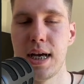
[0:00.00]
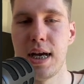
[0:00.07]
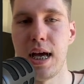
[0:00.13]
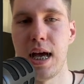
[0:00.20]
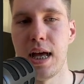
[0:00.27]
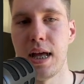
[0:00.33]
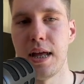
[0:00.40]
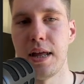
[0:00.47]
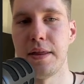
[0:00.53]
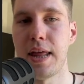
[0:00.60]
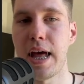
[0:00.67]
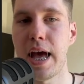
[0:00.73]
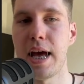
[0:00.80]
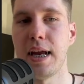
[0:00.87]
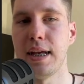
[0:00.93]
And
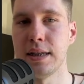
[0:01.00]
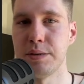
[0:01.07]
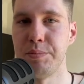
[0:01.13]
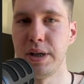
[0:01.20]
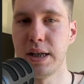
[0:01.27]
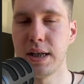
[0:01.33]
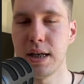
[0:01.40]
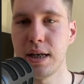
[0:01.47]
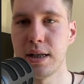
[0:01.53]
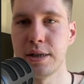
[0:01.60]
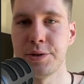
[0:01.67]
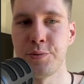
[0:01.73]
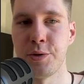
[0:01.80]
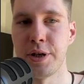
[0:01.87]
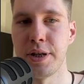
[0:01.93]
that is
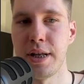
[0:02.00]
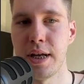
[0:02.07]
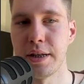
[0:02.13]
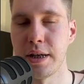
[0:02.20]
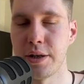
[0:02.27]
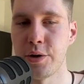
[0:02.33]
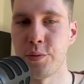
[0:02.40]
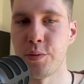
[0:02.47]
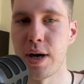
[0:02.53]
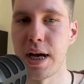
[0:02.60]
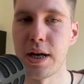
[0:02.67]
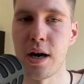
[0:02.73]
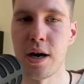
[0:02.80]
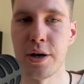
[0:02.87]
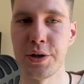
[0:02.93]
because we're then going to write
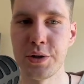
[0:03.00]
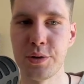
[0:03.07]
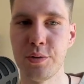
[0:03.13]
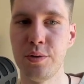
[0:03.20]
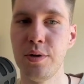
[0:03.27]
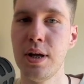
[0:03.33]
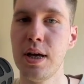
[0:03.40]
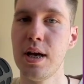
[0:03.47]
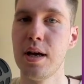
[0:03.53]
article